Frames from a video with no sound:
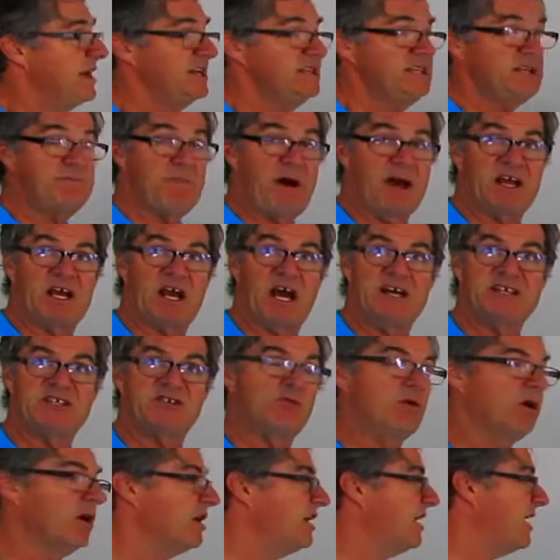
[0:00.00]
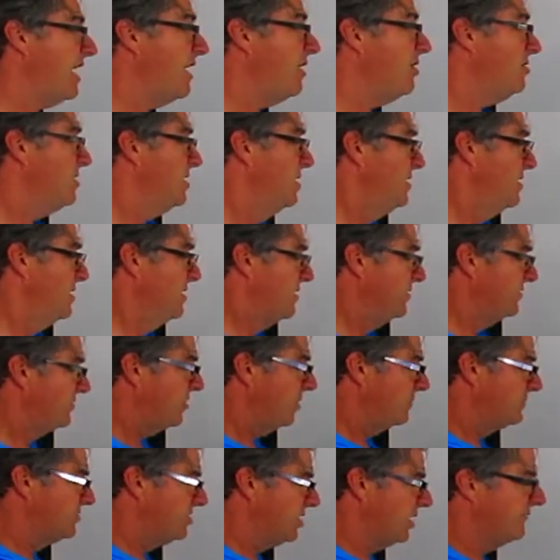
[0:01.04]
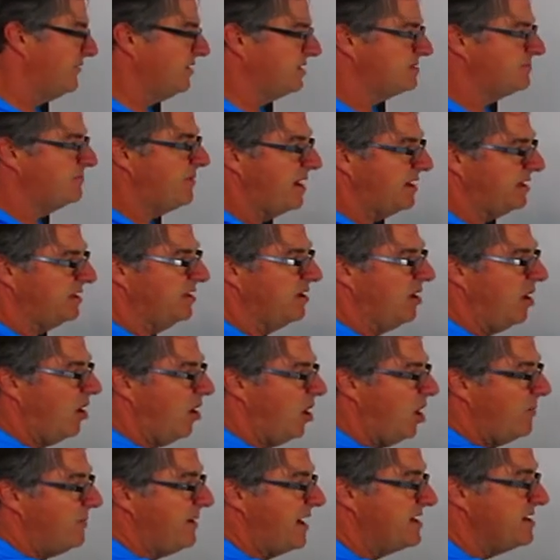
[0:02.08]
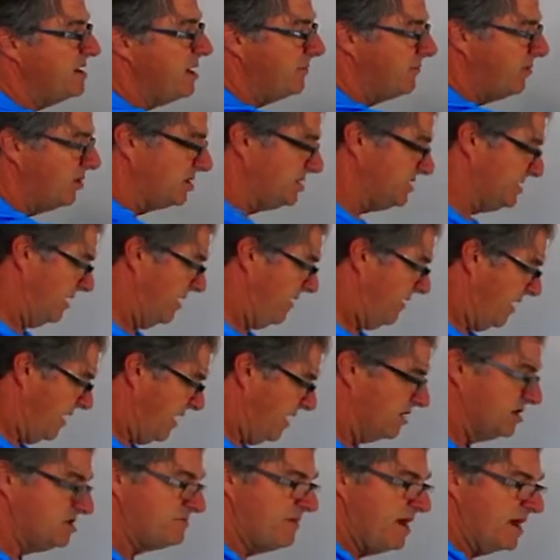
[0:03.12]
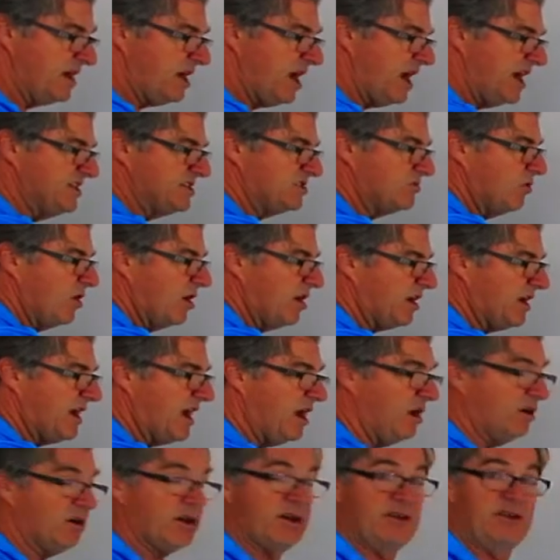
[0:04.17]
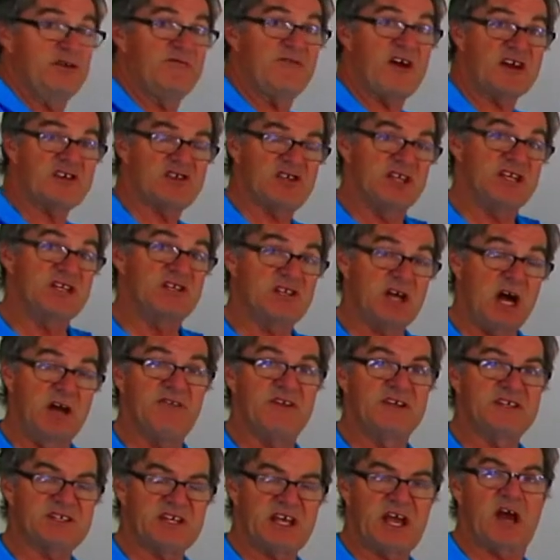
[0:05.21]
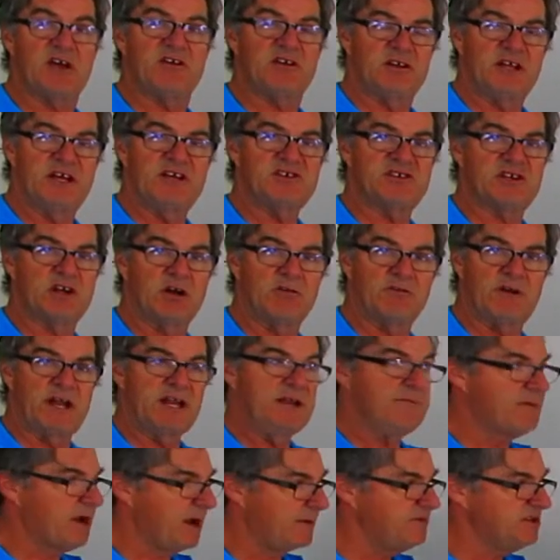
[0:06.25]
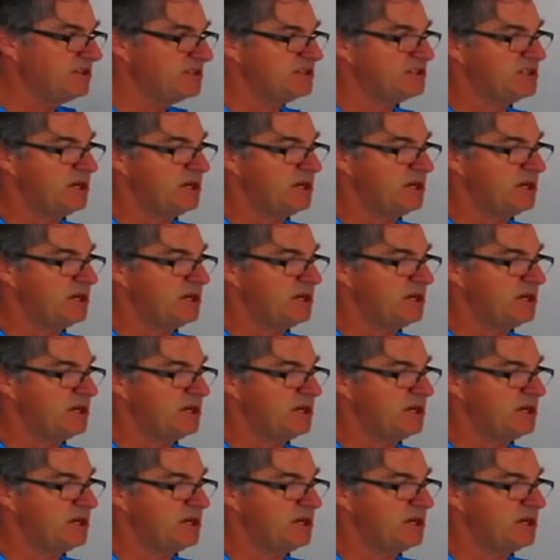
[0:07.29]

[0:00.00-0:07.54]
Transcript: I did my chi-square calc. So observed expected, all my numbers, here's my chi-square calc. You've actually done this calculation already, but I'm just